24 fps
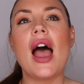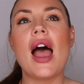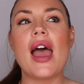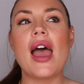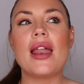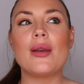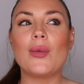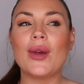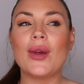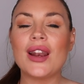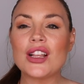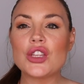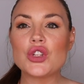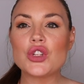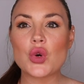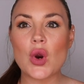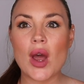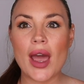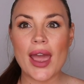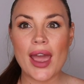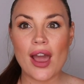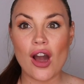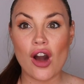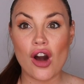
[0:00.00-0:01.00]
And when I
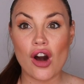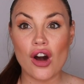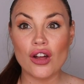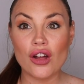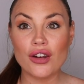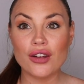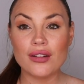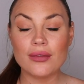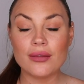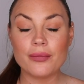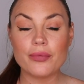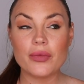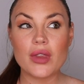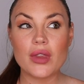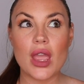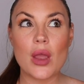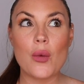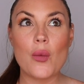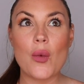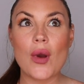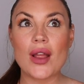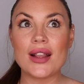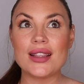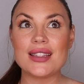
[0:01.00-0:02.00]
try it on,
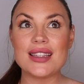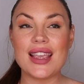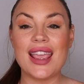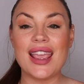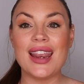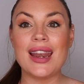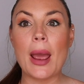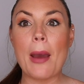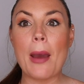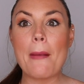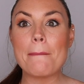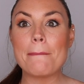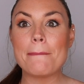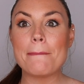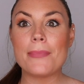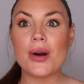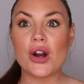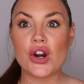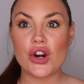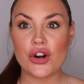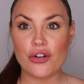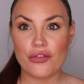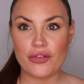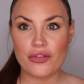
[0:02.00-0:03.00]
it went in
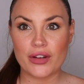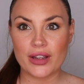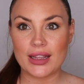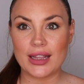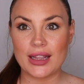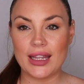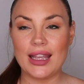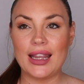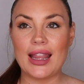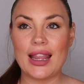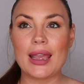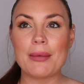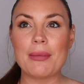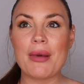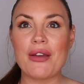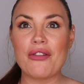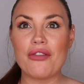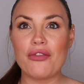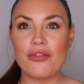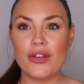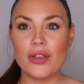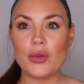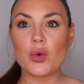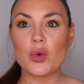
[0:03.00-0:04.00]
perfectly. Like, my
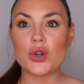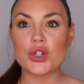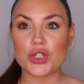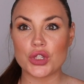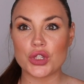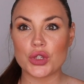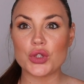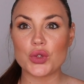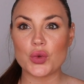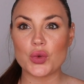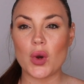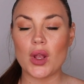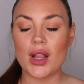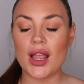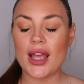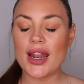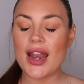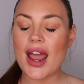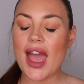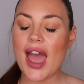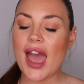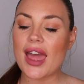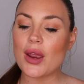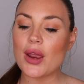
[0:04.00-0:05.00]
feet were so
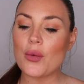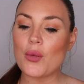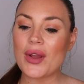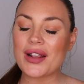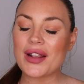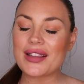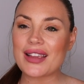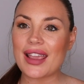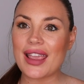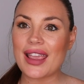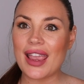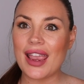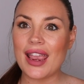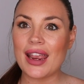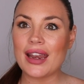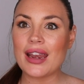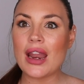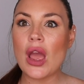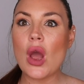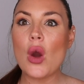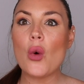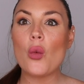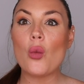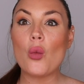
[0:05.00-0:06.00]
swollen and it went
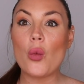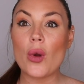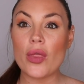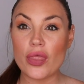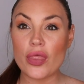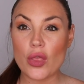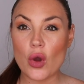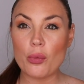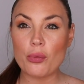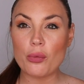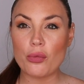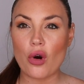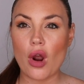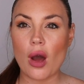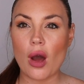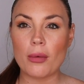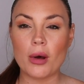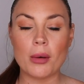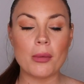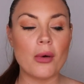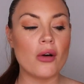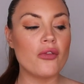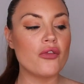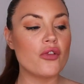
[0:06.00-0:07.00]
in with no
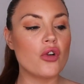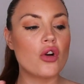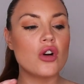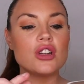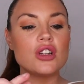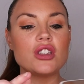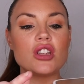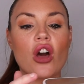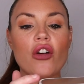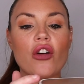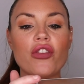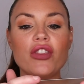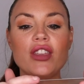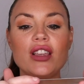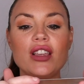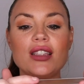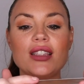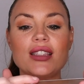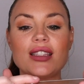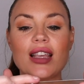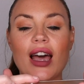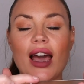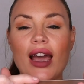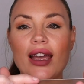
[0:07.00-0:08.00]
problem. Of course, on
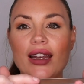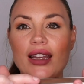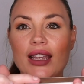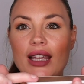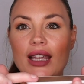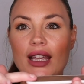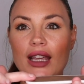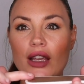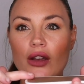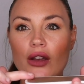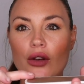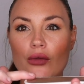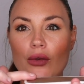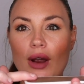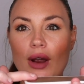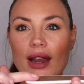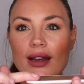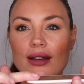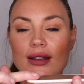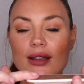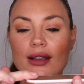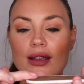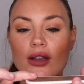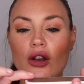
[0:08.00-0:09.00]
this side here,
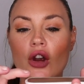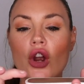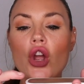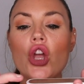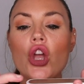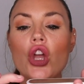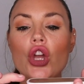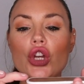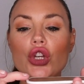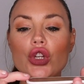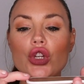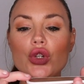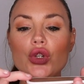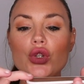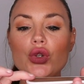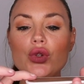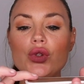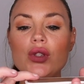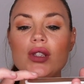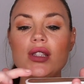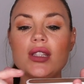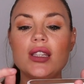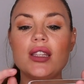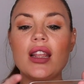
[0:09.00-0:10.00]
right here, you
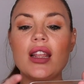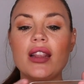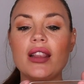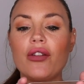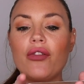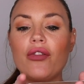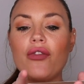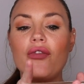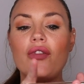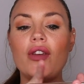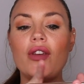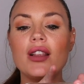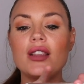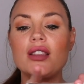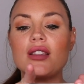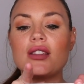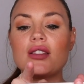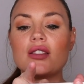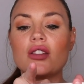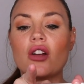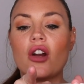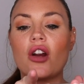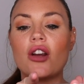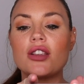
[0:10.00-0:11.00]
do see that the feet
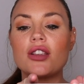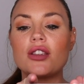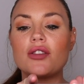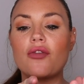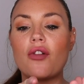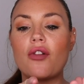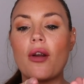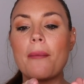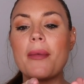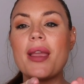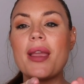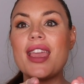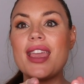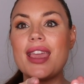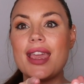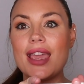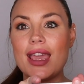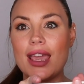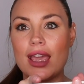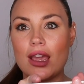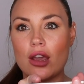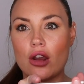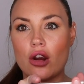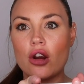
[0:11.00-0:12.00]
starts from
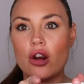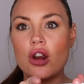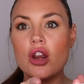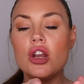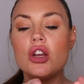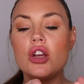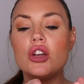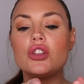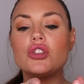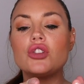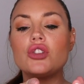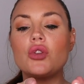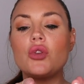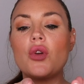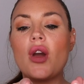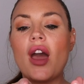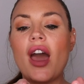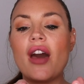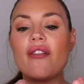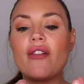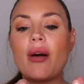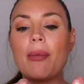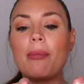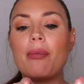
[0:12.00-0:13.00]
here. So you
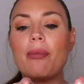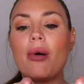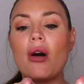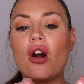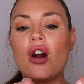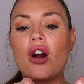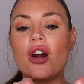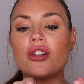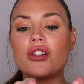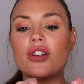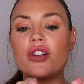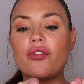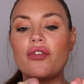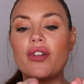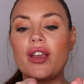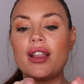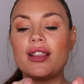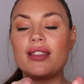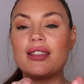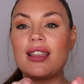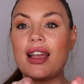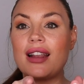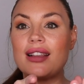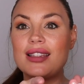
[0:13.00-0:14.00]
have a part of
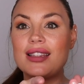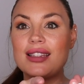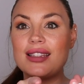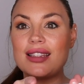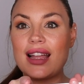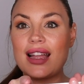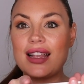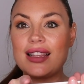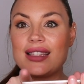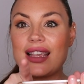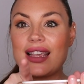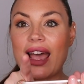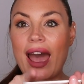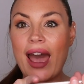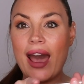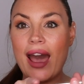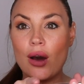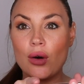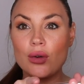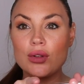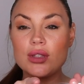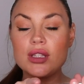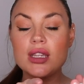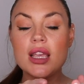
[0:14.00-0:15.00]
it that stands
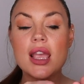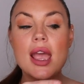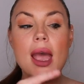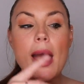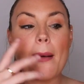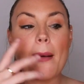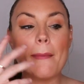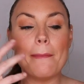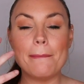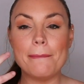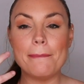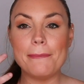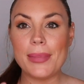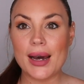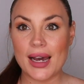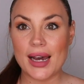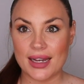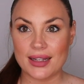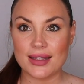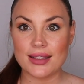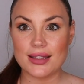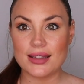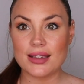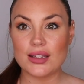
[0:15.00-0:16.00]
out.
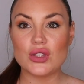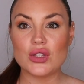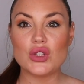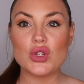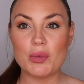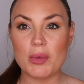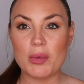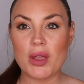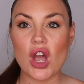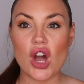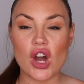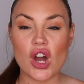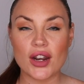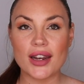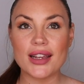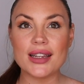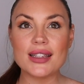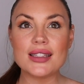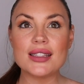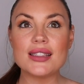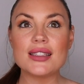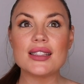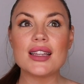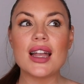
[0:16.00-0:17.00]
But to be
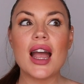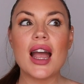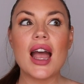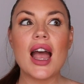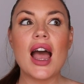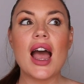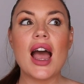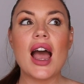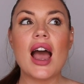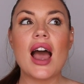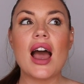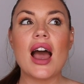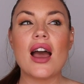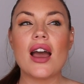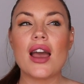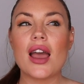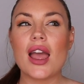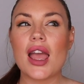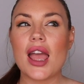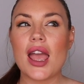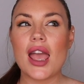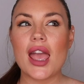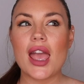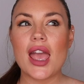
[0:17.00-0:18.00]
honest,
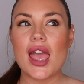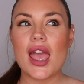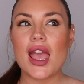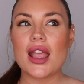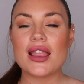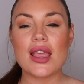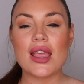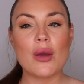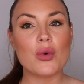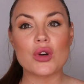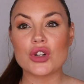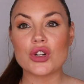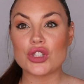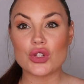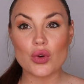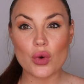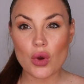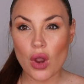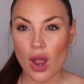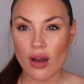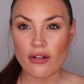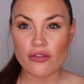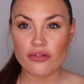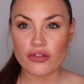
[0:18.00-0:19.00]
they were
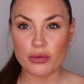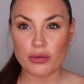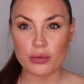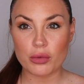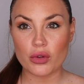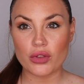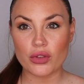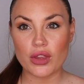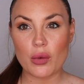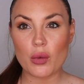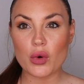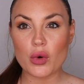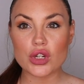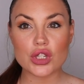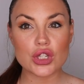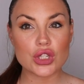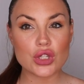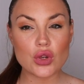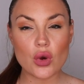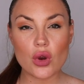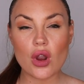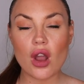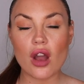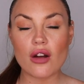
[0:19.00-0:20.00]
so comfortable. They were
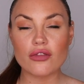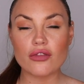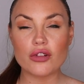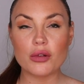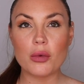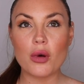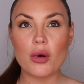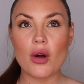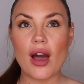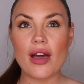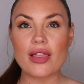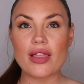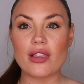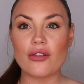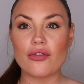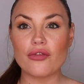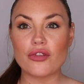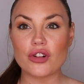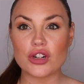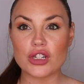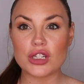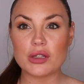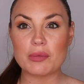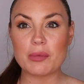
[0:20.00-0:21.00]
so comfortable at the
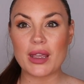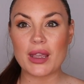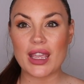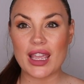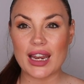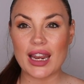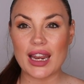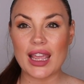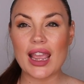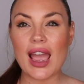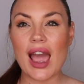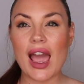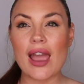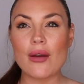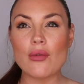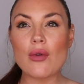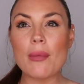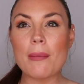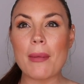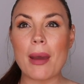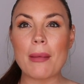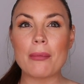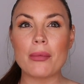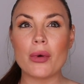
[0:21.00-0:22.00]
first beginning. I
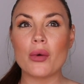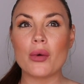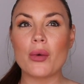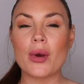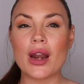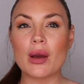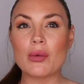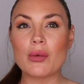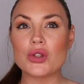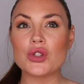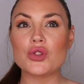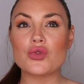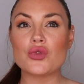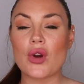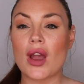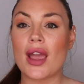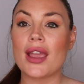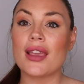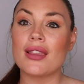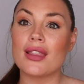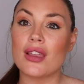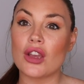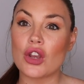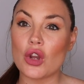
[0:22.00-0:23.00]
remember when I was
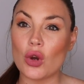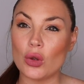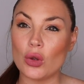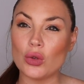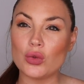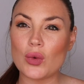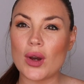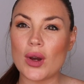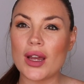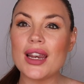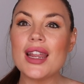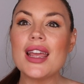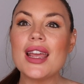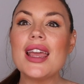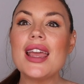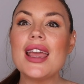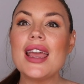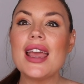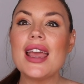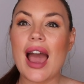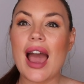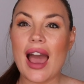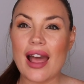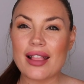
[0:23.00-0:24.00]
trying the gold one,
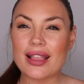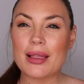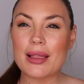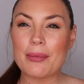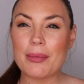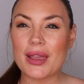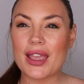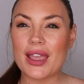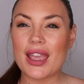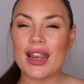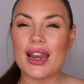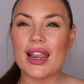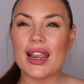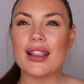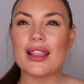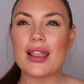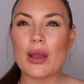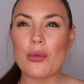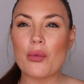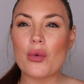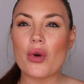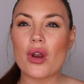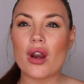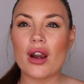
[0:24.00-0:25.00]
at the beginning,
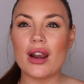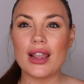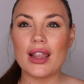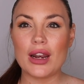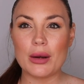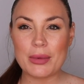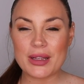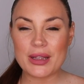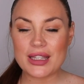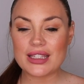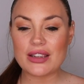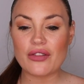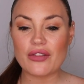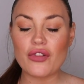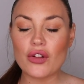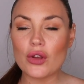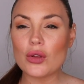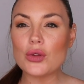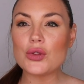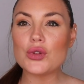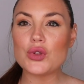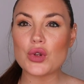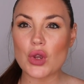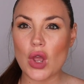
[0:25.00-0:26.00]
they were a little bit
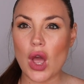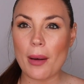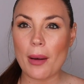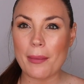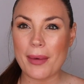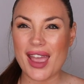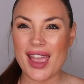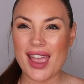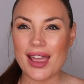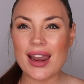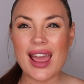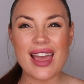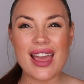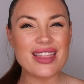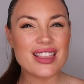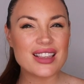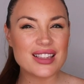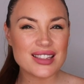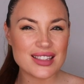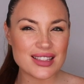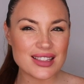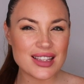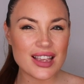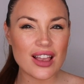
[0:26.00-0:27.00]
difficult to come in, and
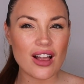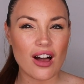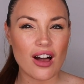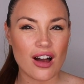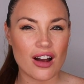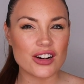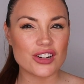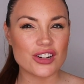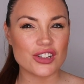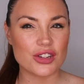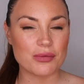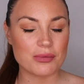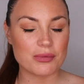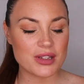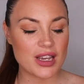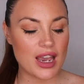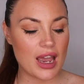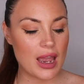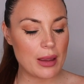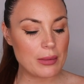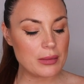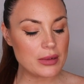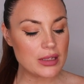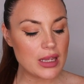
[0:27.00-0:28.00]
they still are
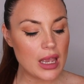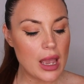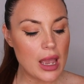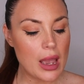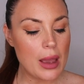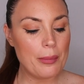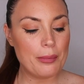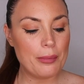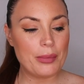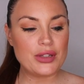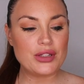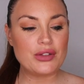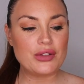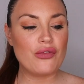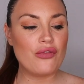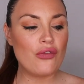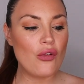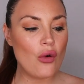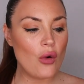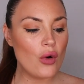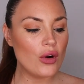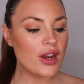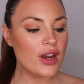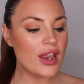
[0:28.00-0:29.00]
sometimes. But
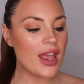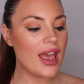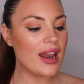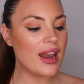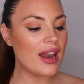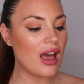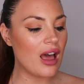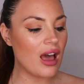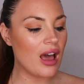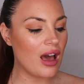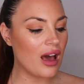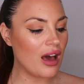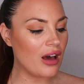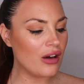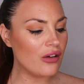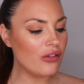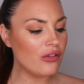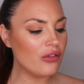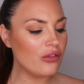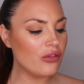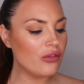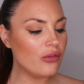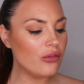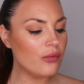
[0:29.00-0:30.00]
40 and a
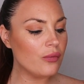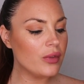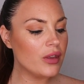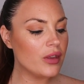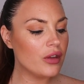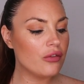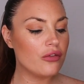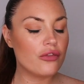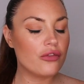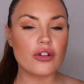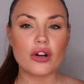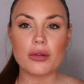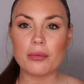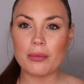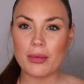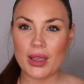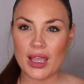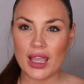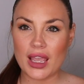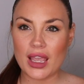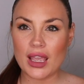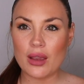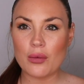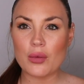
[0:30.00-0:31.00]
half, for
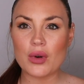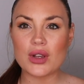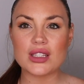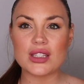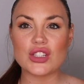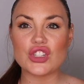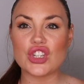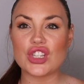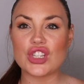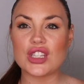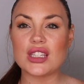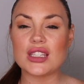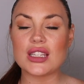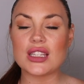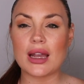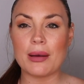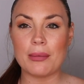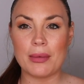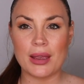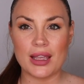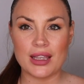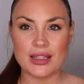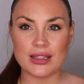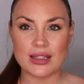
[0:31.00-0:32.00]
me, was just
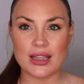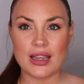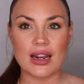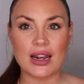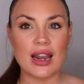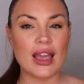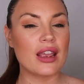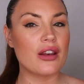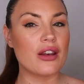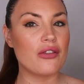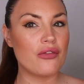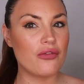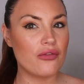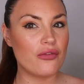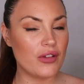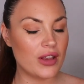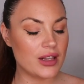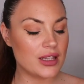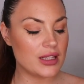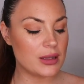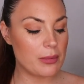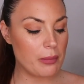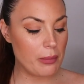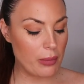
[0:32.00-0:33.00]
amazing. Like, it
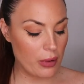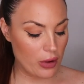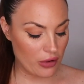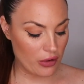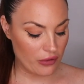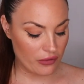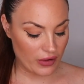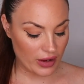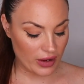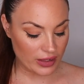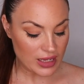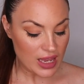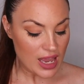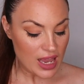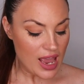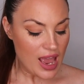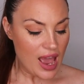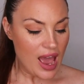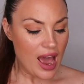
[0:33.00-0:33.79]
fits perfect.